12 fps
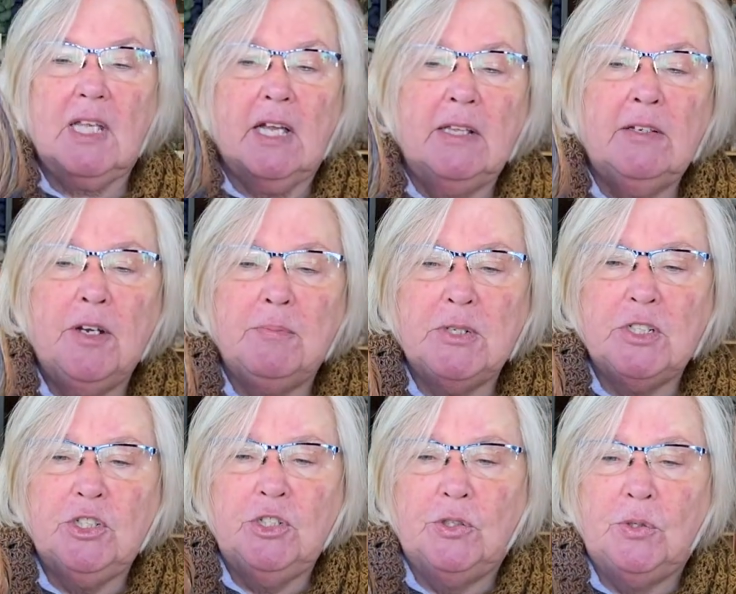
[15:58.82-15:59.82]
color number
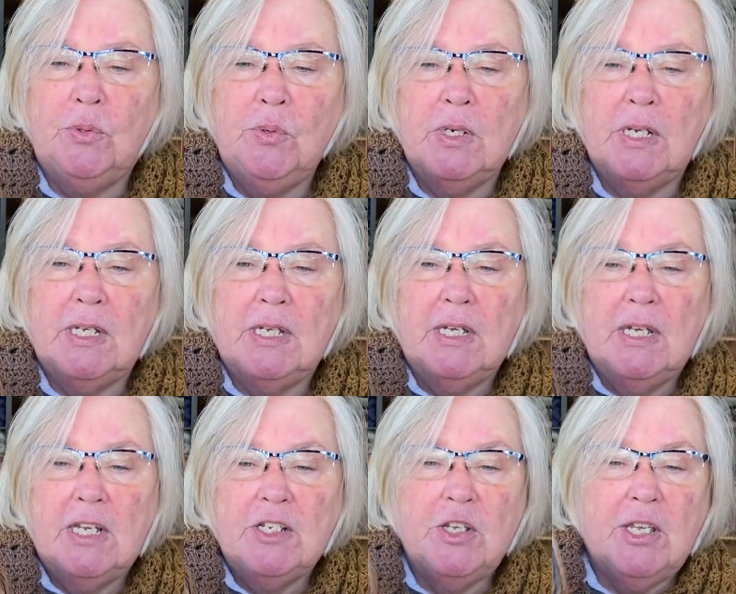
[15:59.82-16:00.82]
two.
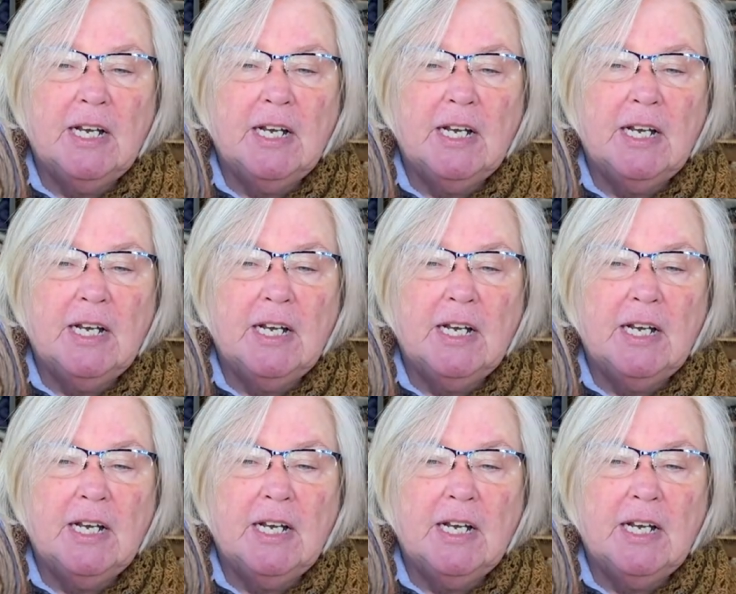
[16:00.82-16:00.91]
So you